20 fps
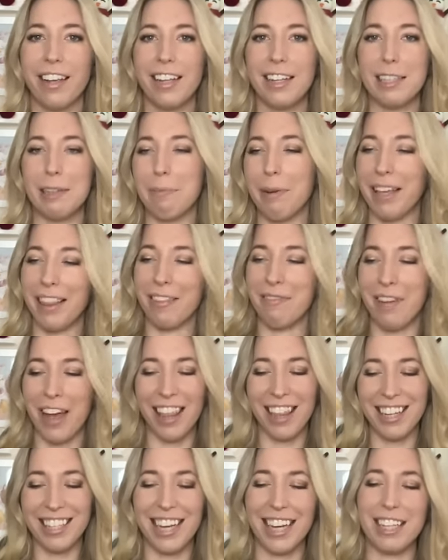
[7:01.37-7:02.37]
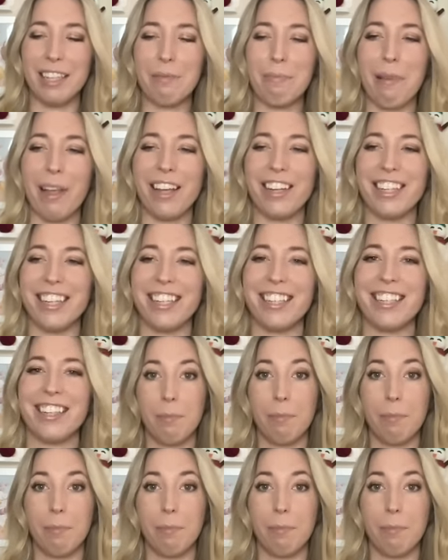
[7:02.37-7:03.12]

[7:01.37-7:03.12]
to make them Valentine's plushies.